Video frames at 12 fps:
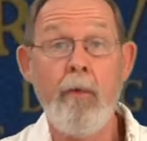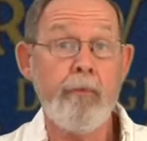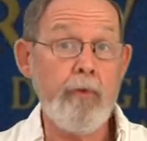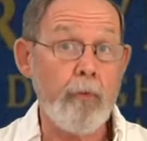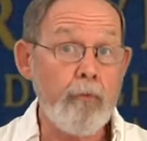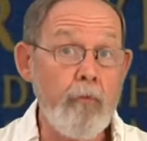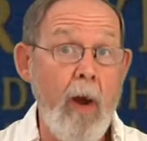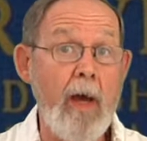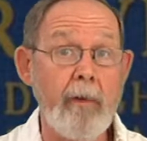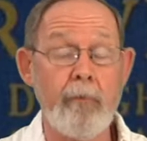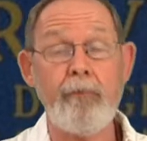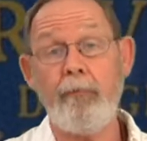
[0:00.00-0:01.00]

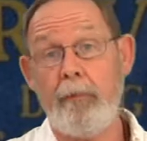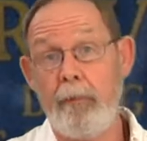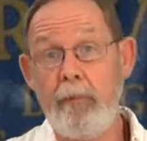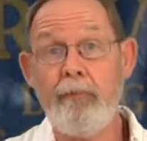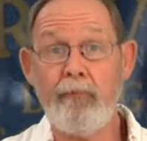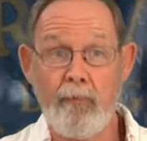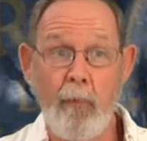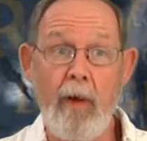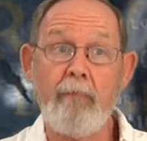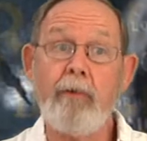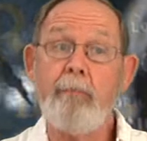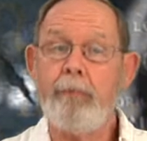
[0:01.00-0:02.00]
Uranus is
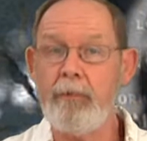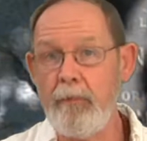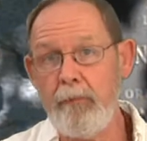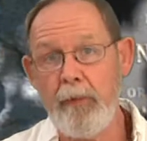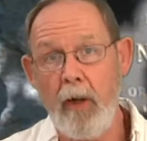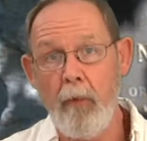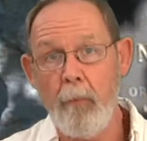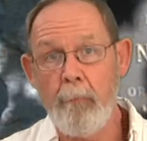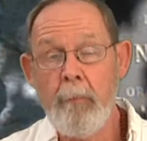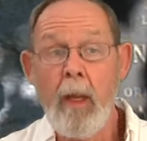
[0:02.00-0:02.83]
squaring Pluto.